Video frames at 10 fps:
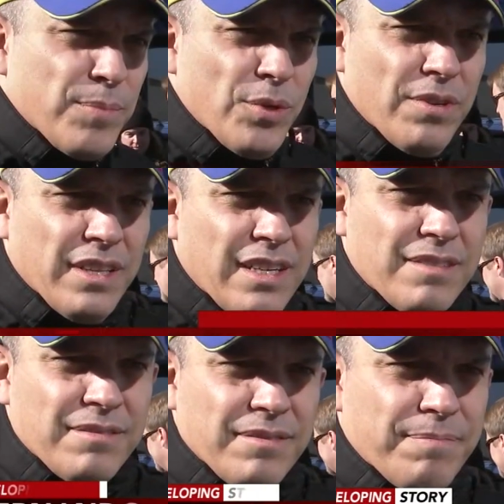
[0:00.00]
smooth,
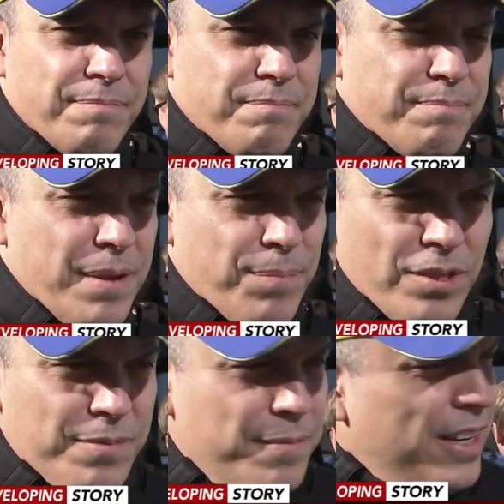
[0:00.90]
and
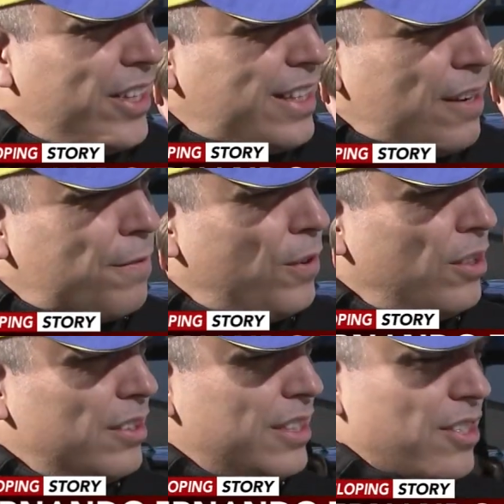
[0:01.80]
people's been very
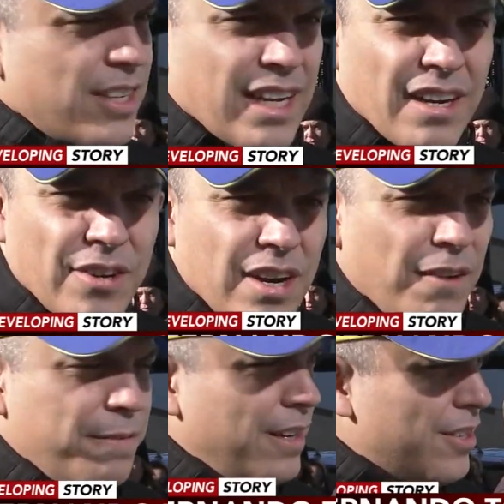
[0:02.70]
thankful. You know, get a little
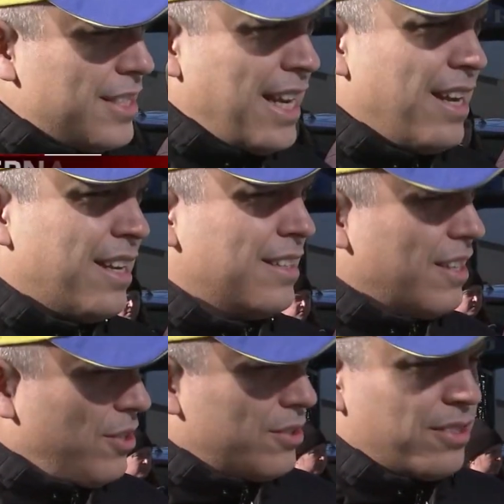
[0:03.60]
coffee, a little snack,
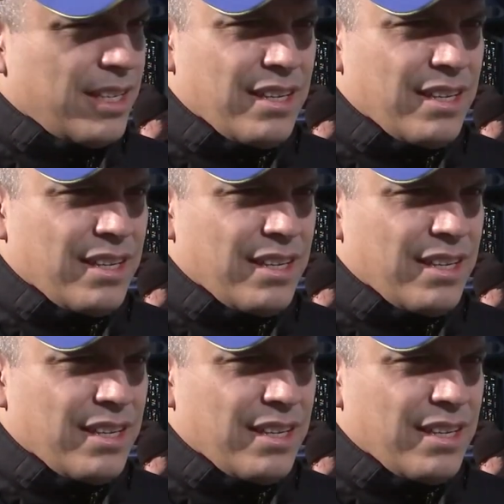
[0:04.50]
and then go to